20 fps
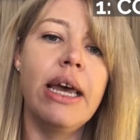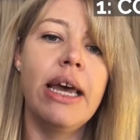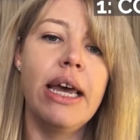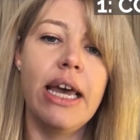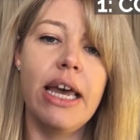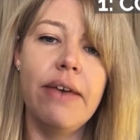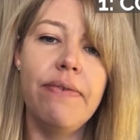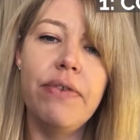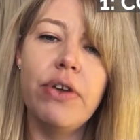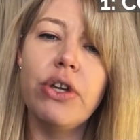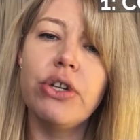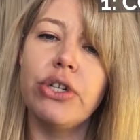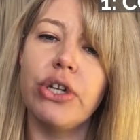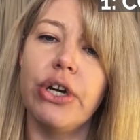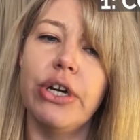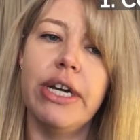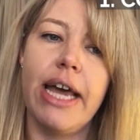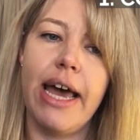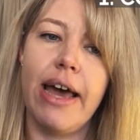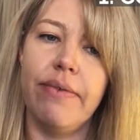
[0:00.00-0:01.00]
If you
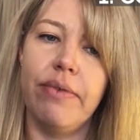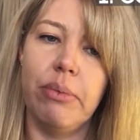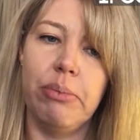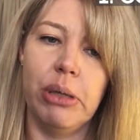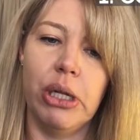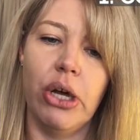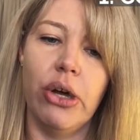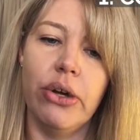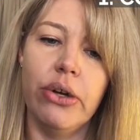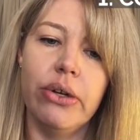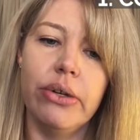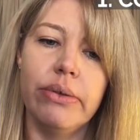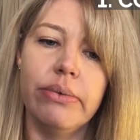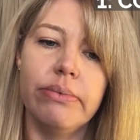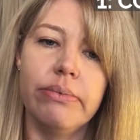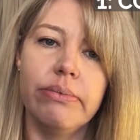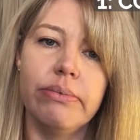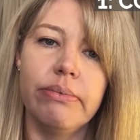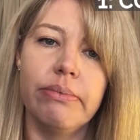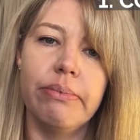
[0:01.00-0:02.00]
don't have a blog,
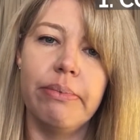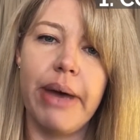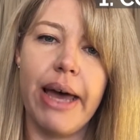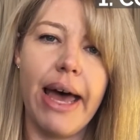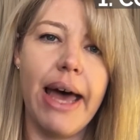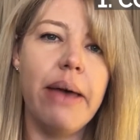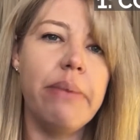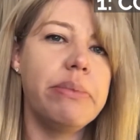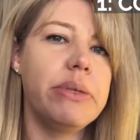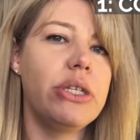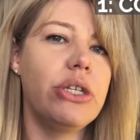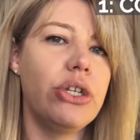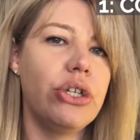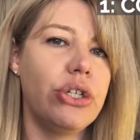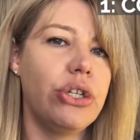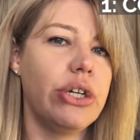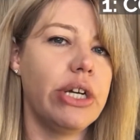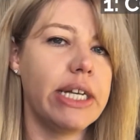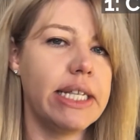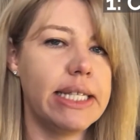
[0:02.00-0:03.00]
perhaps you
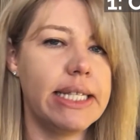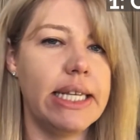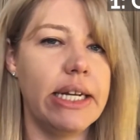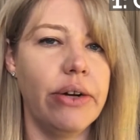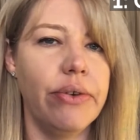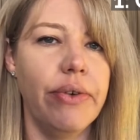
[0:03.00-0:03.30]
should consider